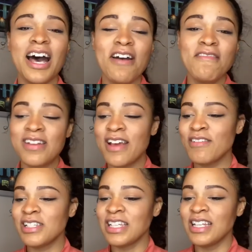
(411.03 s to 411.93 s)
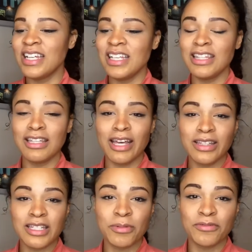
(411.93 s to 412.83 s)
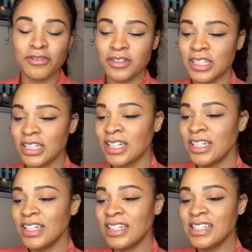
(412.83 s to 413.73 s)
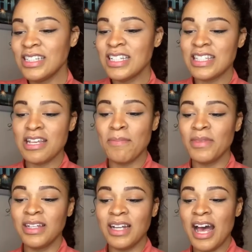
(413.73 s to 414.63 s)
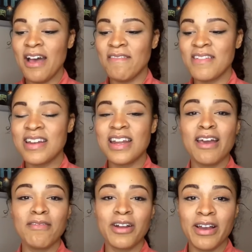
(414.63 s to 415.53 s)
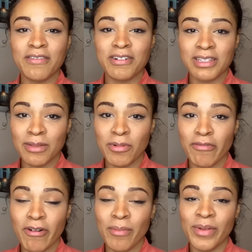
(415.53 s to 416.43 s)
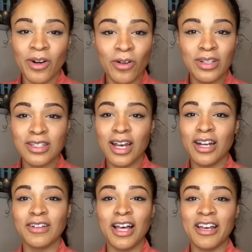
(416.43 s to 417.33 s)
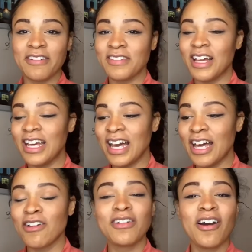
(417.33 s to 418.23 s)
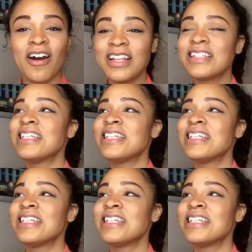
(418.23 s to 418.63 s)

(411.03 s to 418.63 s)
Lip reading: I've never seen anything like this before. This is something I have never, ever seen before in my whole entire life. Like, I don't know.